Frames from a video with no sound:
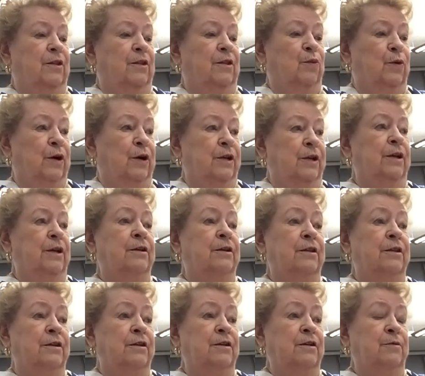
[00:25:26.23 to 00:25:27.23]
The one
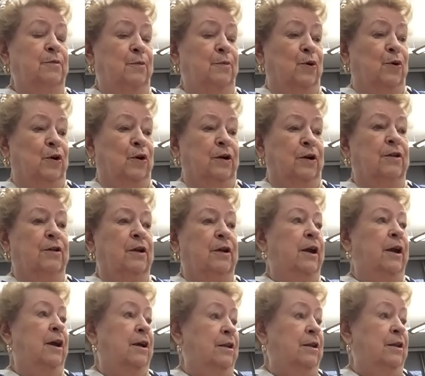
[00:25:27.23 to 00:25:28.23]
in this book that
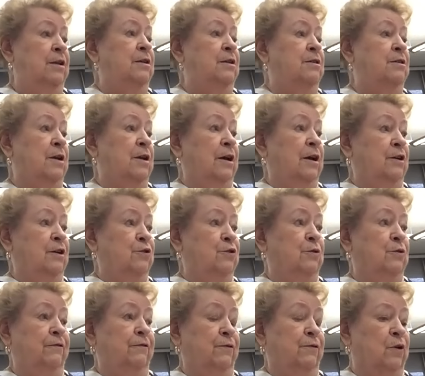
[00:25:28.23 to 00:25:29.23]
had these
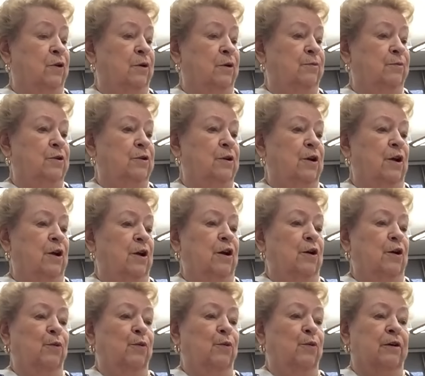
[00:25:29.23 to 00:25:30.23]
actual forms
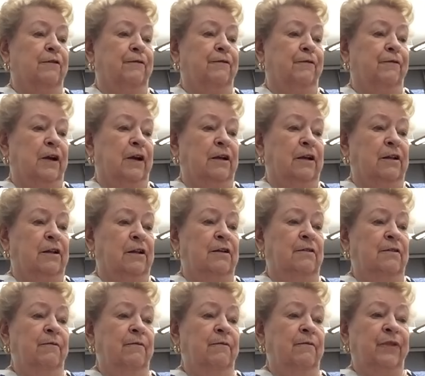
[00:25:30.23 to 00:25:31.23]
were
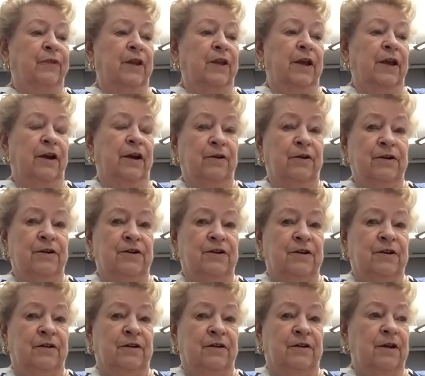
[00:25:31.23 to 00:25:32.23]
Franklin,
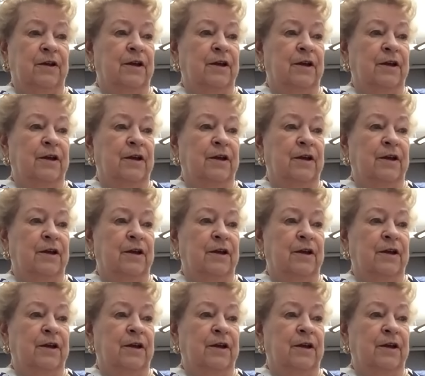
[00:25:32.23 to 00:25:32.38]
Harrison,